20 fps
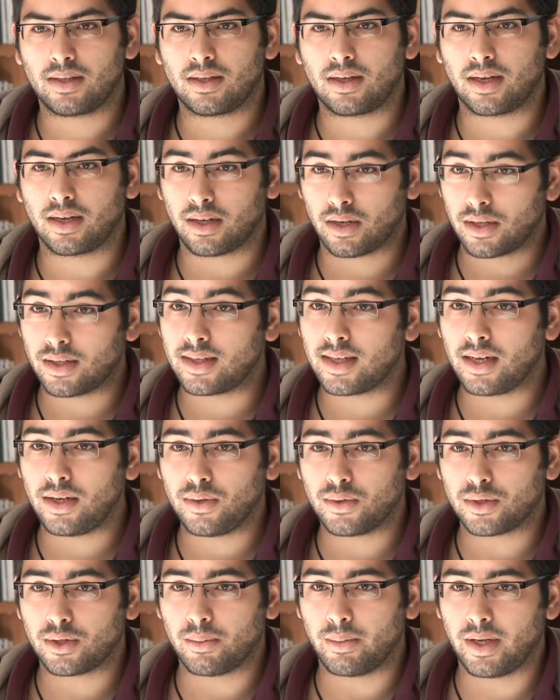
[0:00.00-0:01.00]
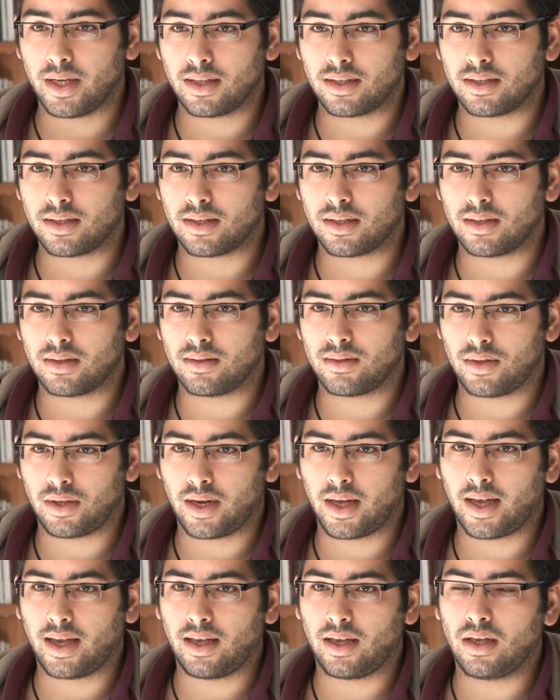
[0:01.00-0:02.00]
and continues to be until
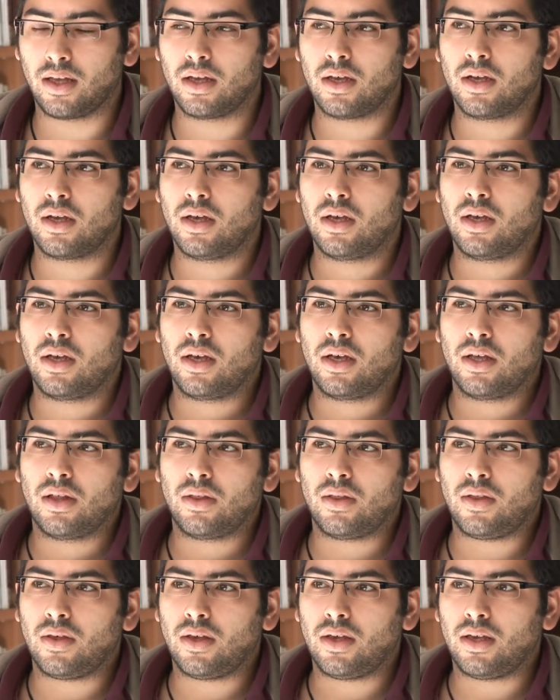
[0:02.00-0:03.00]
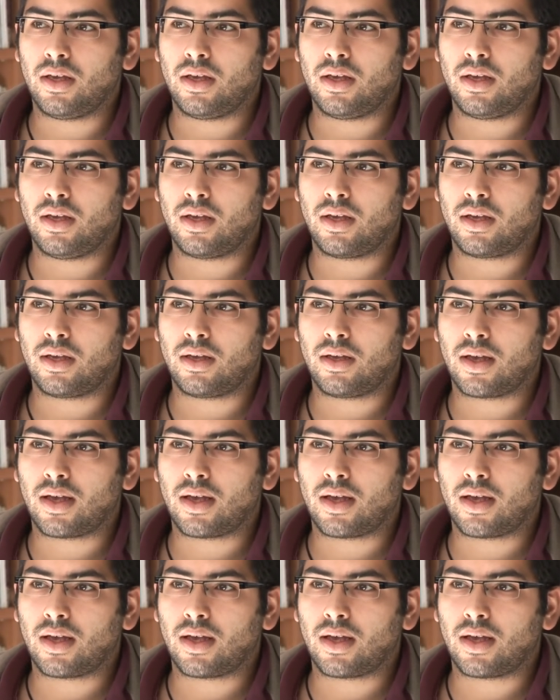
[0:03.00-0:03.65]
today. The